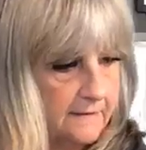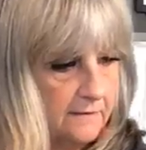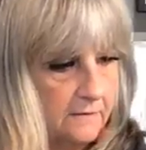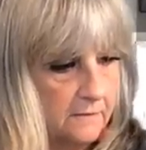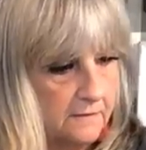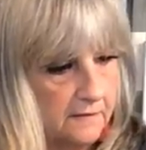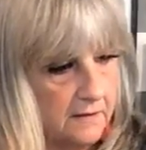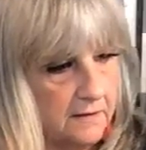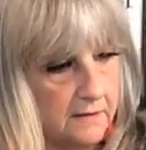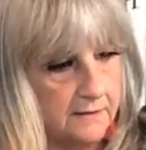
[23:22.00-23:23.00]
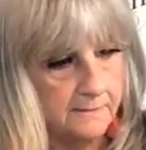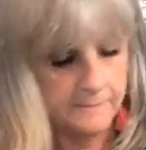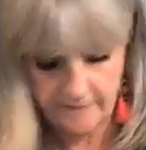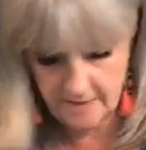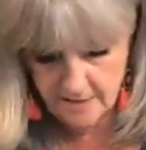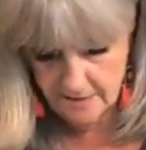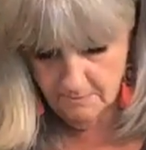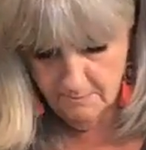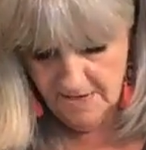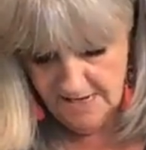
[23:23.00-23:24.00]
Let's use
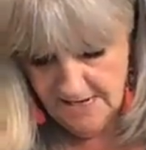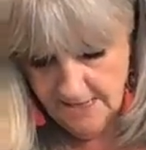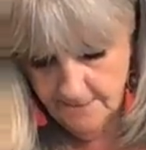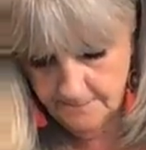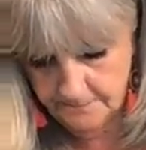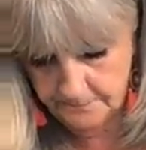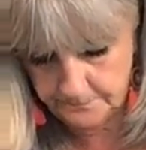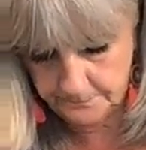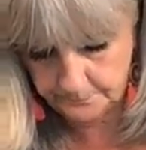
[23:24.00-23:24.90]
another mini